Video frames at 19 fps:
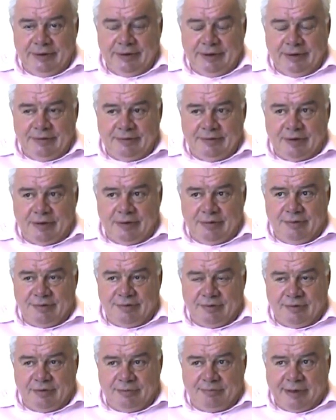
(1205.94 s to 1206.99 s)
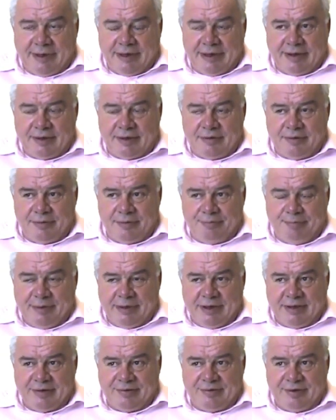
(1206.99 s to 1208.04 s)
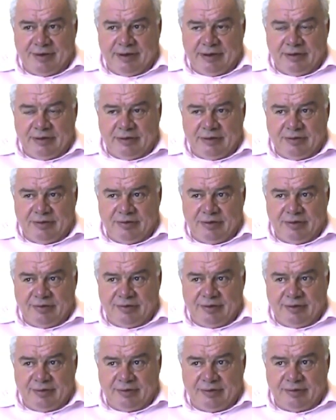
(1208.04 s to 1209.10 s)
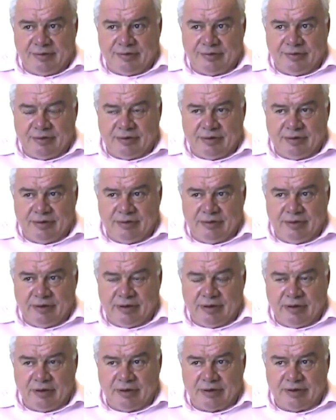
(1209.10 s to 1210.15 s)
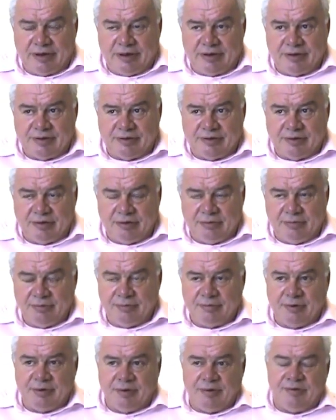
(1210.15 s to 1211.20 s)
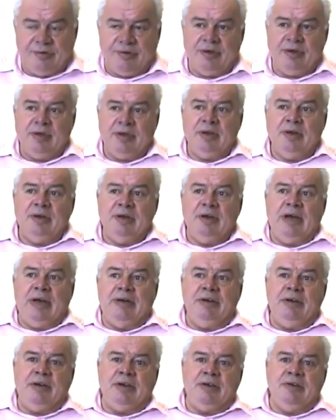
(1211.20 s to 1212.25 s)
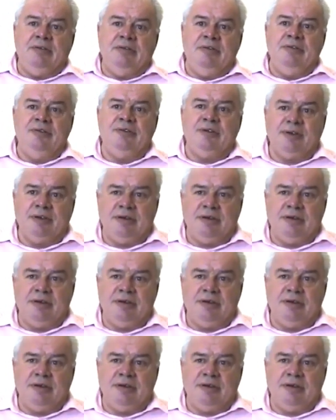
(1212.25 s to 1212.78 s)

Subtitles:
Yeah, I always look back at the biggest thing that Jersey lost in the architecture terms was Eric Kuhn's